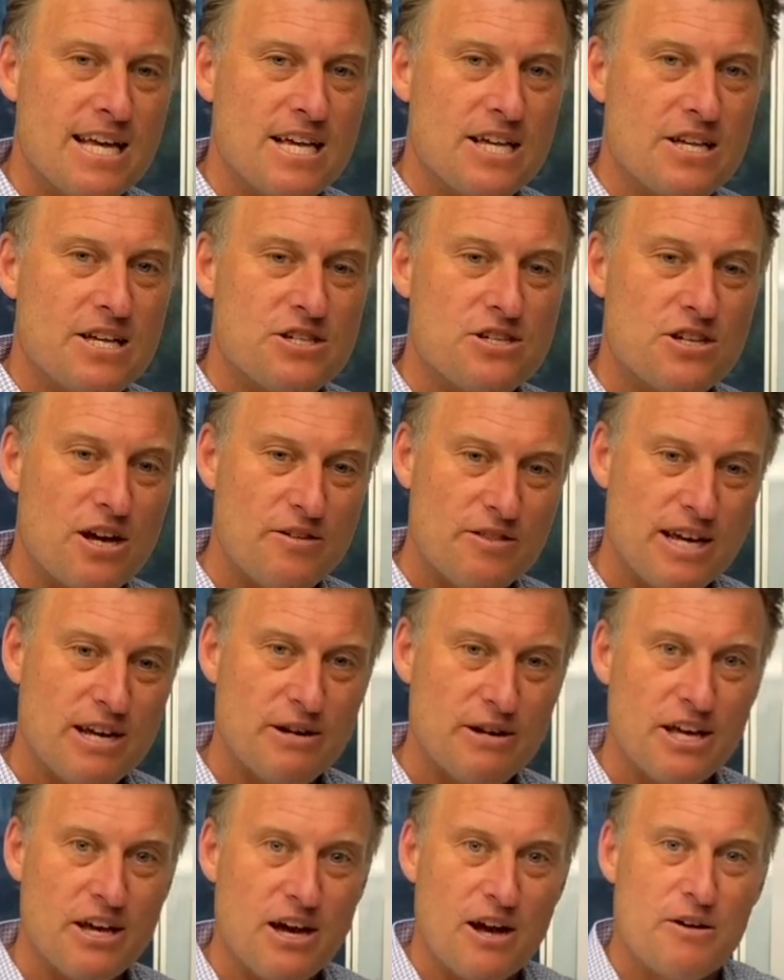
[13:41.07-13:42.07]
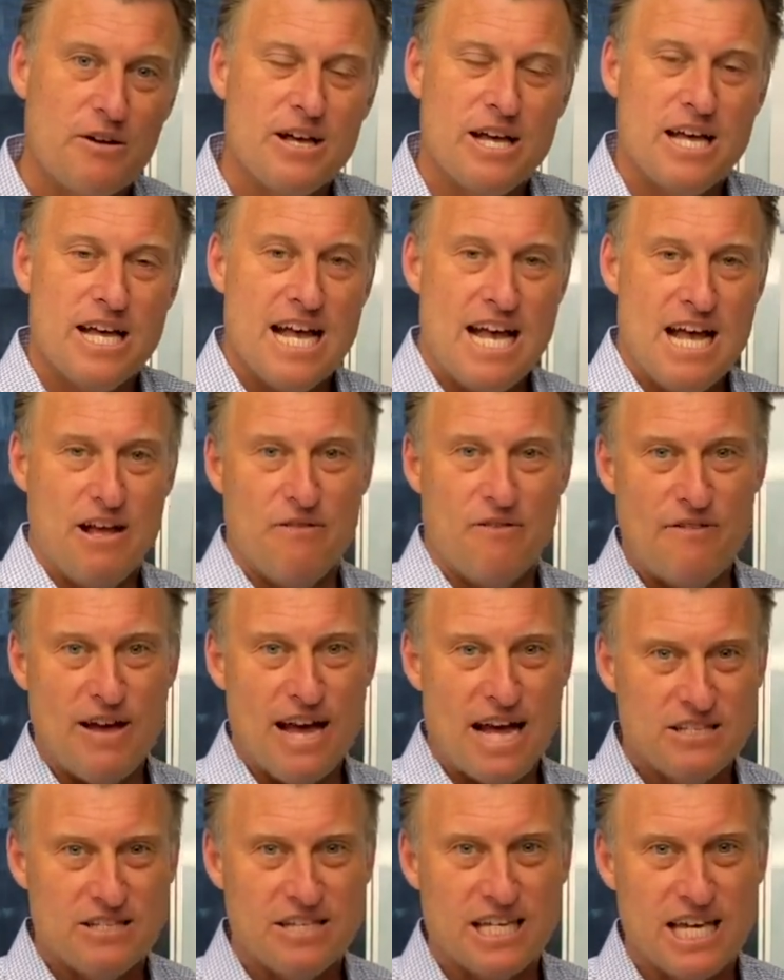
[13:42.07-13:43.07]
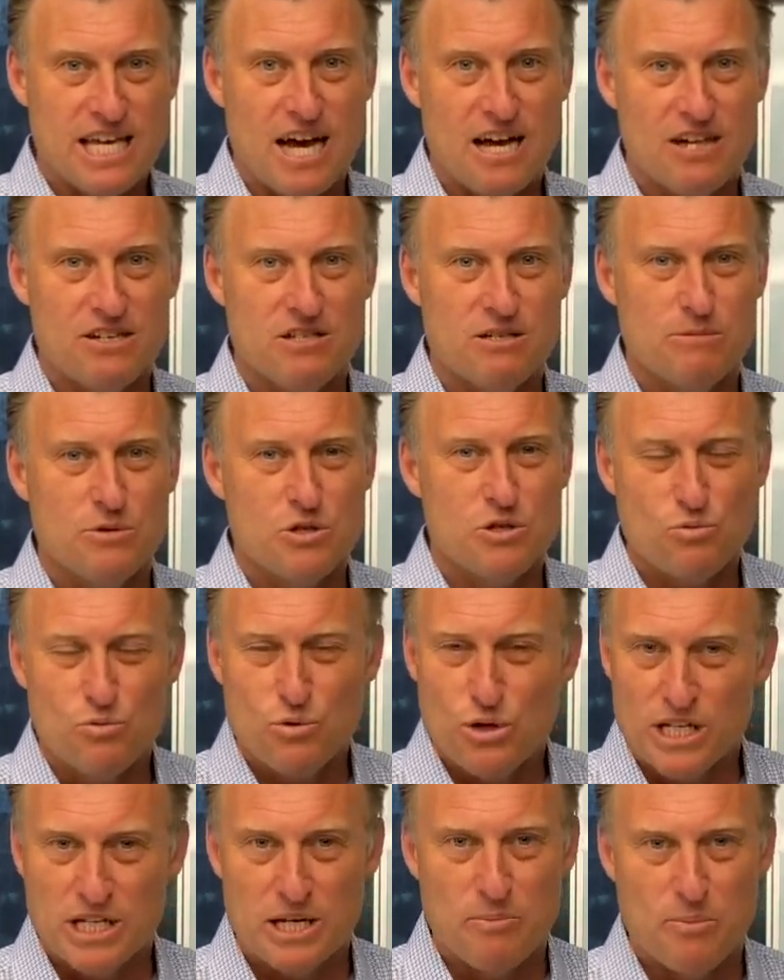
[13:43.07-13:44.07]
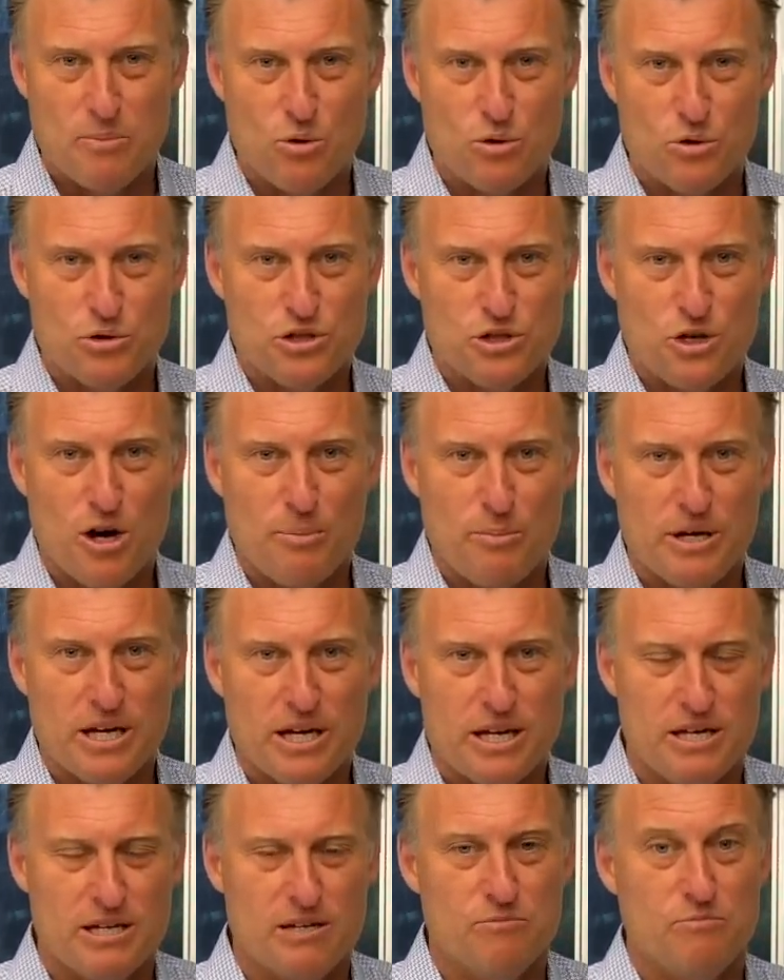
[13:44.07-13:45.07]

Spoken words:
So there you go. Advancing customers, really important topic.